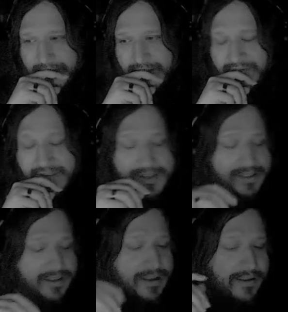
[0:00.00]
If
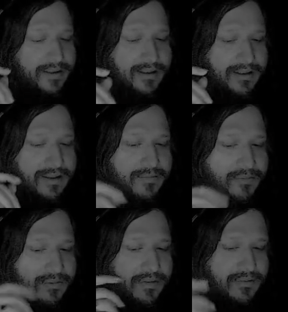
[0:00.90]
anything, I've
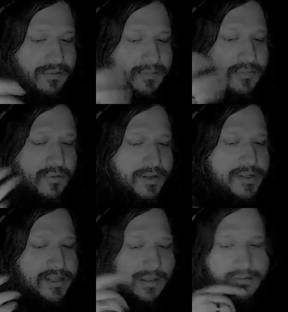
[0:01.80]
more
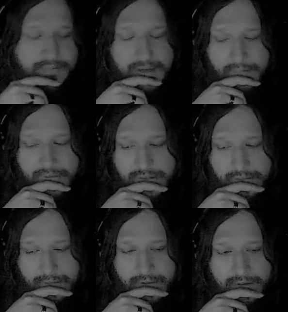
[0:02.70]
recently been able
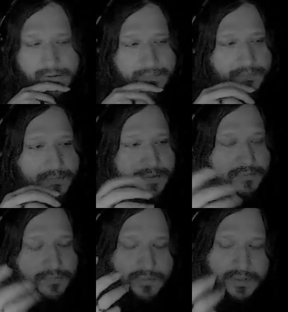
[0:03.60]
to
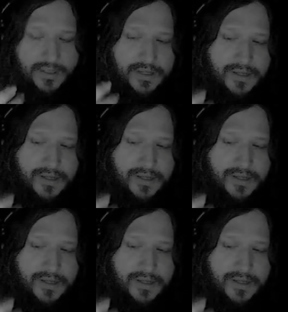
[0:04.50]
really